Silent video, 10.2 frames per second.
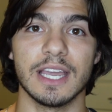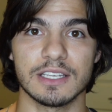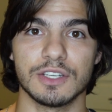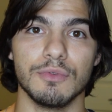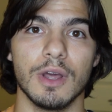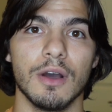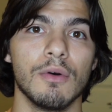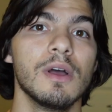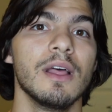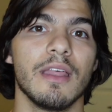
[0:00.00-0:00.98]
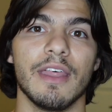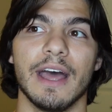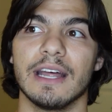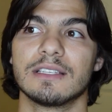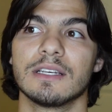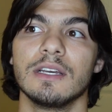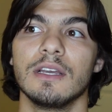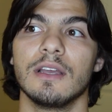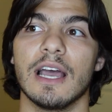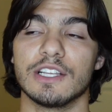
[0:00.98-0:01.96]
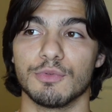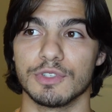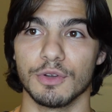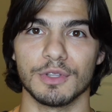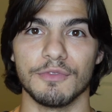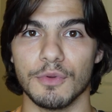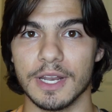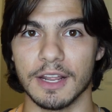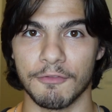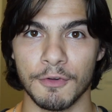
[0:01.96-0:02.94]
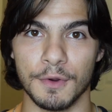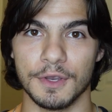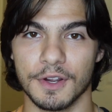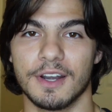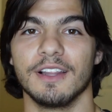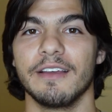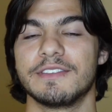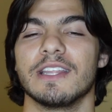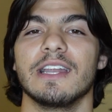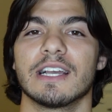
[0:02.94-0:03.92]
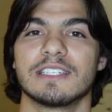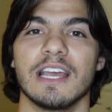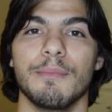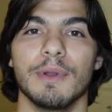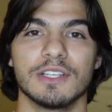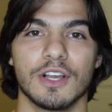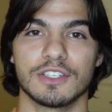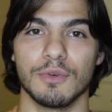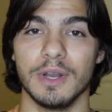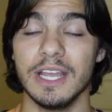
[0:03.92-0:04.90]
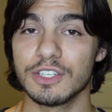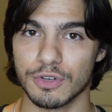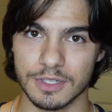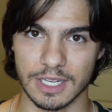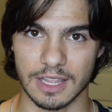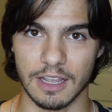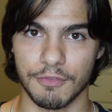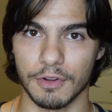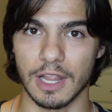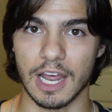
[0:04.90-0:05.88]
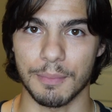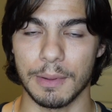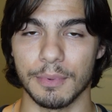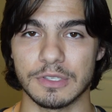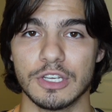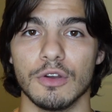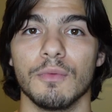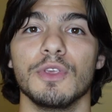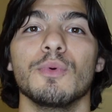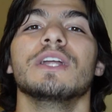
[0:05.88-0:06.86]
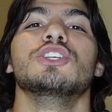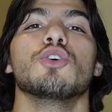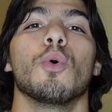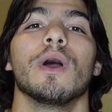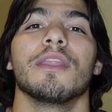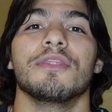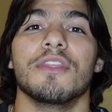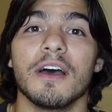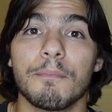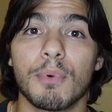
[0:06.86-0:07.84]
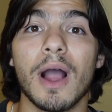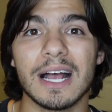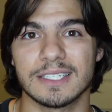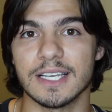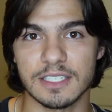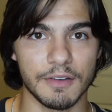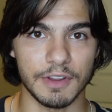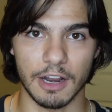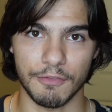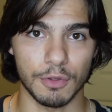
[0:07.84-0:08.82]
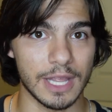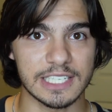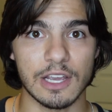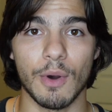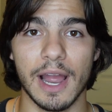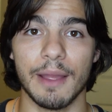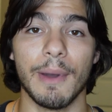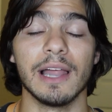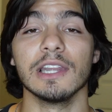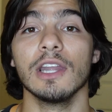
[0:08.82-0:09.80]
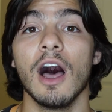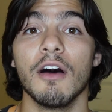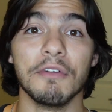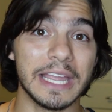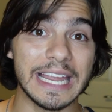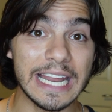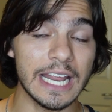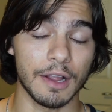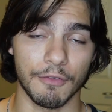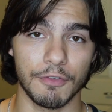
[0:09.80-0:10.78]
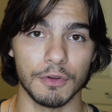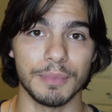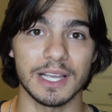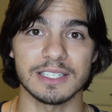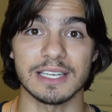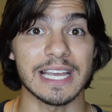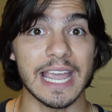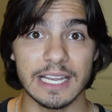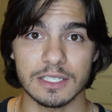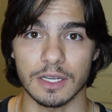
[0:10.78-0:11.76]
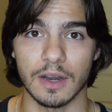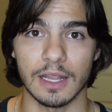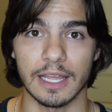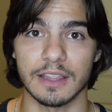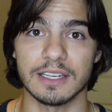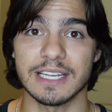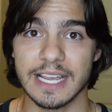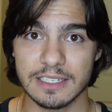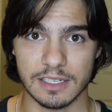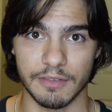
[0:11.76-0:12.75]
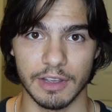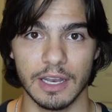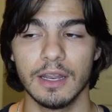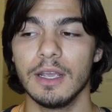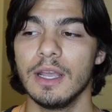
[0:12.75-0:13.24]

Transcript: yes, you know that as a result of you eating food, you're going to live to the next day, but it's also an intrinsic thing for a lot of people too. You enjoy the process of eating food. That's how I am. I love eating food because it tastes good. I like the taste of it.